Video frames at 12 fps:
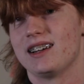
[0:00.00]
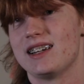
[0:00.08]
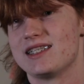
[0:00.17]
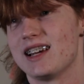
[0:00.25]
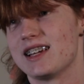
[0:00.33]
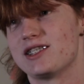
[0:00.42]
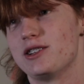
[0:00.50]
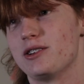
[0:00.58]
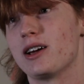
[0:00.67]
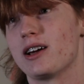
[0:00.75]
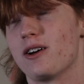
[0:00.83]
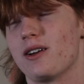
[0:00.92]
It's nice. You
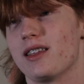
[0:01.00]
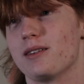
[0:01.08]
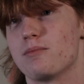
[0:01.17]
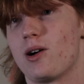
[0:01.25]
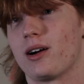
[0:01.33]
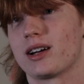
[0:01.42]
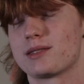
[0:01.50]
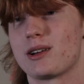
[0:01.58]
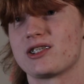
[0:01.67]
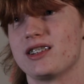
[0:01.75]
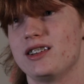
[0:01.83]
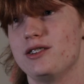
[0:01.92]
can go to the park,
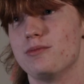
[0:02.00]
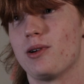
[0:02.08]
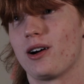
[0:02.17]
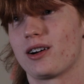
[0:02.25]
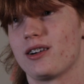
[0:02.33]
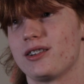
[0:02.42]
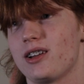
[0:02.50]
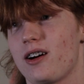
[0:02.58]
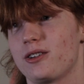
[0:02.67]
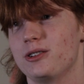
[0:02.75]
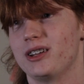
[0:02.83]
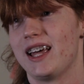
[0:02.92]
especially the new park on
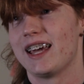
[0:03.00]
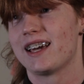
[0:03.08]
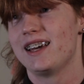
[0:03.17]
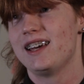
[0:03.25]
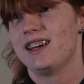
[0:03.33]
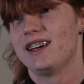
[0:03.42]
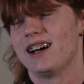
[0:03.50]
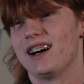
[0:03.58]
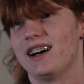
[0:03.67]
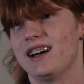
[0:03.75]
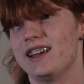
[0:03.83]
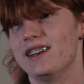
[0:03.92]
Taku Lake,
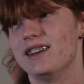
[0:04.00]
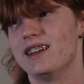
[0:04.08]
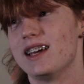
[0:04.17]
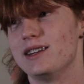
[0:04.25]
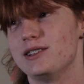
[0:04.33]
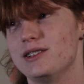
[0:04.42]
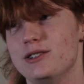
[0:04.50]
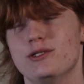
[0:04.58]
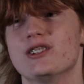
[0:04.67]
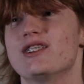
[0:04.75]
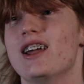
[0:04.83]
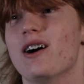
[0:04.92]
and you
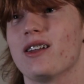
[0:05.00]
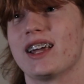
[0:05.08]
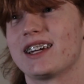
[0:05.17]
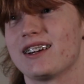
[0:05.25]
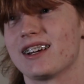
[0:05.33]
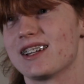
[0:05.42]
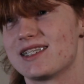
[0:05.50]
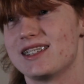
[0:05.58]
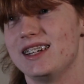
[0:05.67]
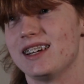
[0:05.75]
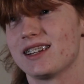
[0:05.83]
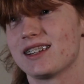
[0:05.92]
just know like you're going to
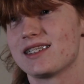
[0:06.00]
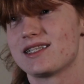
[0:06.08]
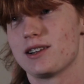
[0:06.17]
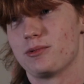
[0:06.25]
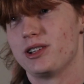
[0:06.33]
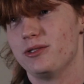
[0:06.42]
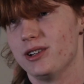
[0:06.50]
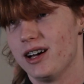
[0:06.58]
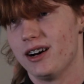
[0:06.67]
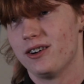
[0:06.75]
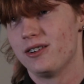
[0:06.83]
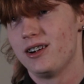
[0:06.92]
see someone you
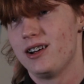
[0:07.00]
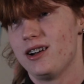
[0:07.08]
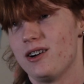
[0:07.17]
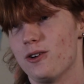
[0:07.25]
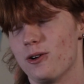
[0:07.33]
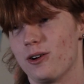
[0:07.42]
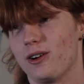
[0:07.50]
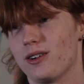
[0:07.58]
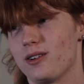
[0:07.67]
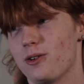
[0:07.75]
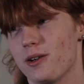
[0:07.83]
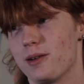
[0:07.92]
know.
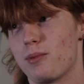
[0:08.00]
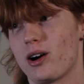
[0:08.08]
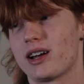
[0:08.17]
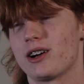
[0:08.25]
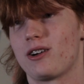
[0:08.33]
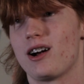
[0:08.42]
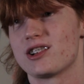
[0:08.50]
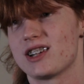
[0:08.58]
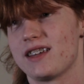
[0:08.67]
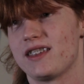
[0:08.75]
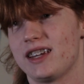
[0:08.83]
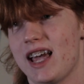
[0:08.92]
Or the parking garage,
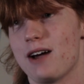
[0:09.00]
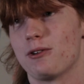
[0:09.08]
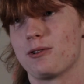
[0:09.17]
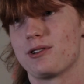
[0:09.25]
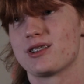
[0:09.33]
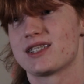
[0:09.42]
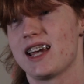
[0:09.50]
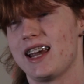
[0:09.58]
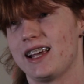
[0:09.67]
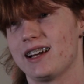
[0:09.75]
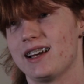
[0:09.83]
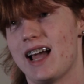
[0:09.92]
9th and K, where we were
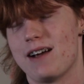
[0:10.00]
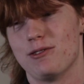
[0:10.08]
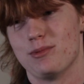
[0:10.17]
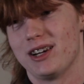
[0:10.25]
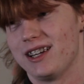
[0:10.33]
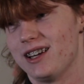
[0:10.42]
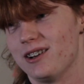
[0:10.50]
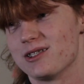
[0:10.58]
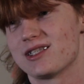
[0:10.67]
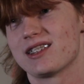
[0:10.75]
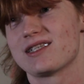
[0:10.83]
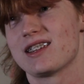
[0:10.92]
skating. Everybody
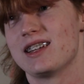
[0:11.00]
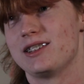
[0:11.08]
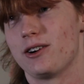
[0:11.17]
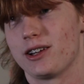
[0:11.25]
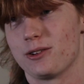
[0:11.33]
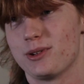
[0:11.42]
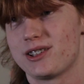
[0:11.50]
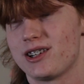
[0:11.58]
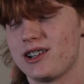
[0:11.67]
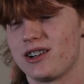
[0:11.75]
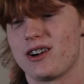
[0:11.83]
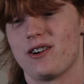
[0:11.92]
knows during the winter
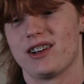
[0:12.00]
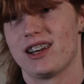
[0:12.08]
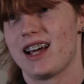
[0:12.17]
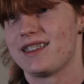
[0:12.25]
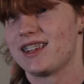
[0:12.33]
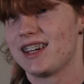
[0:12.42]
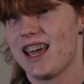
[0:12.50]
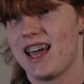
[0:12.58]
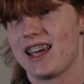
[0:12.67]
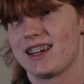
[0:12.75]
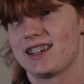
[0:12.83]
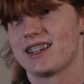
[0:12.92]
you're going to 9th and
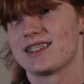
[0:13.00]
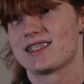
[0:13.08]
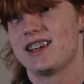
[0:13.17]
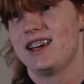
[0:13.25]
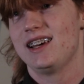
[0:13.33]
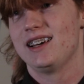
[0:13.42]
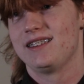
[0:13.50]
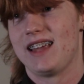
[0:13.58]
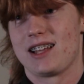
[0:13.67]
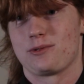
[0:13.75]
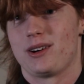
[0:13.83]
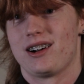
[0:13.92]
K because
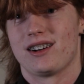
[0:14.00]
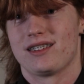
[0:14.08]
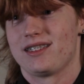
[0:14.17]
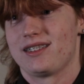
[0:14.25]
that's where